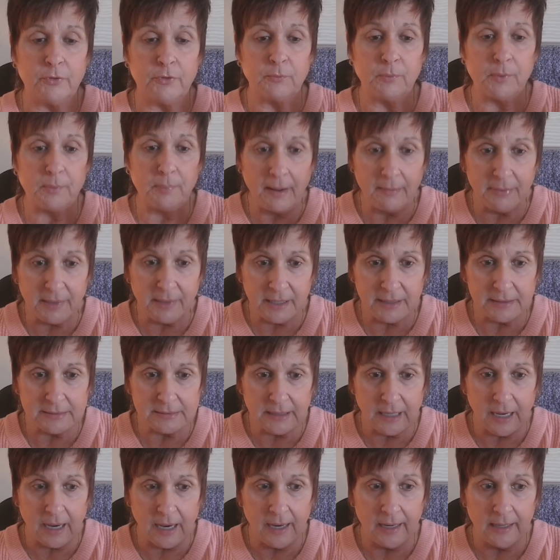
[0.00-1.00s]
the
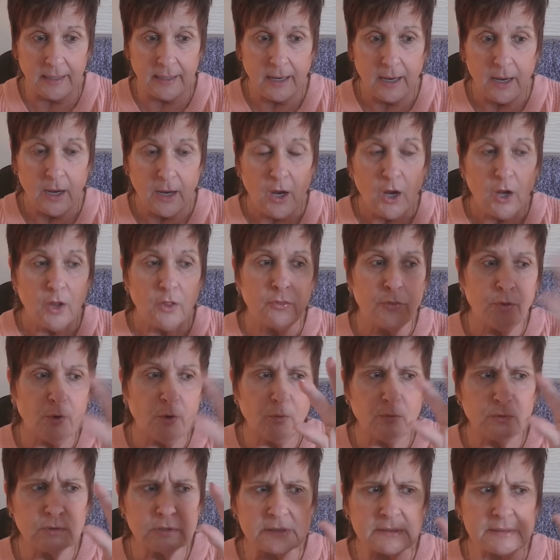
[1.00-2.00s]
Republican side,
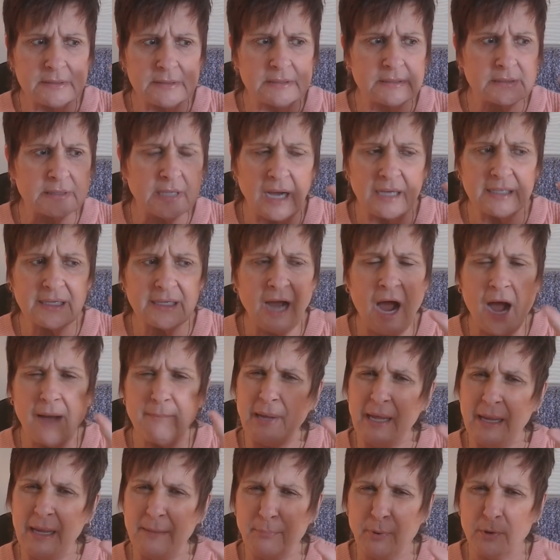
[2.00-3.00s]
those
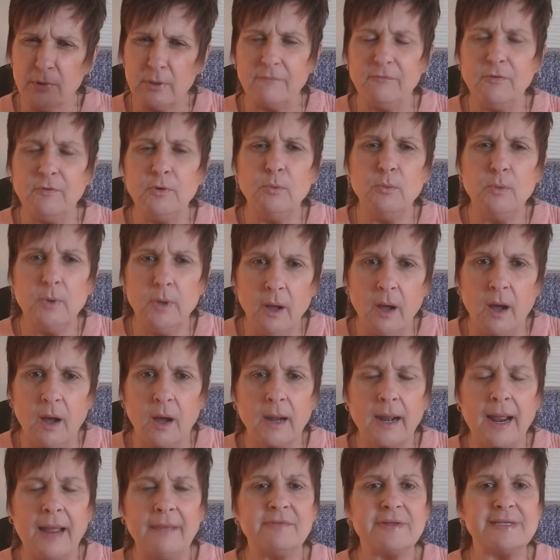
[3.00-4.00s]
people, if you
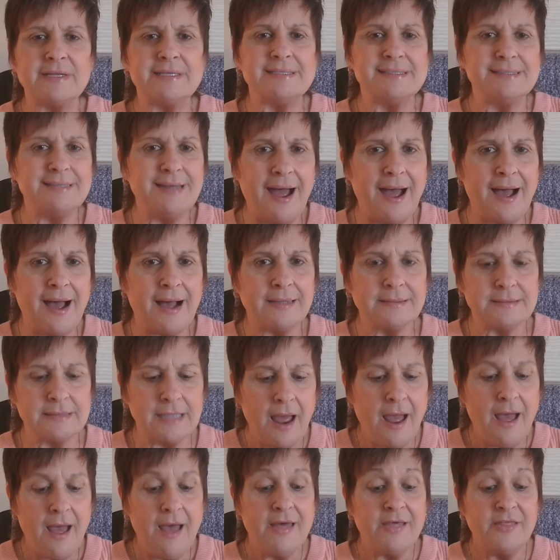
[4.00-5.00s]
look at the
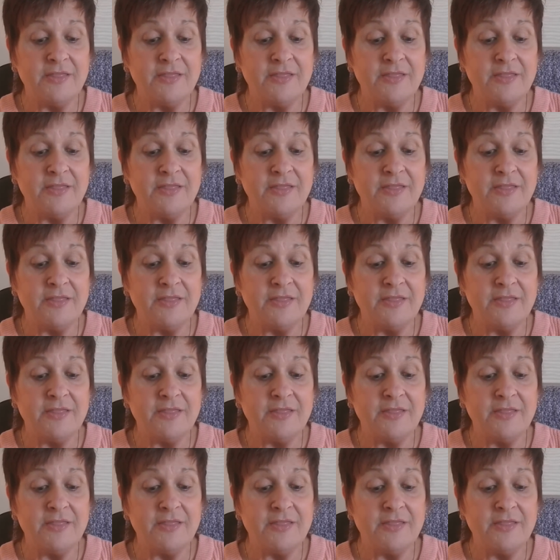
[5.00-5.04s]
stats,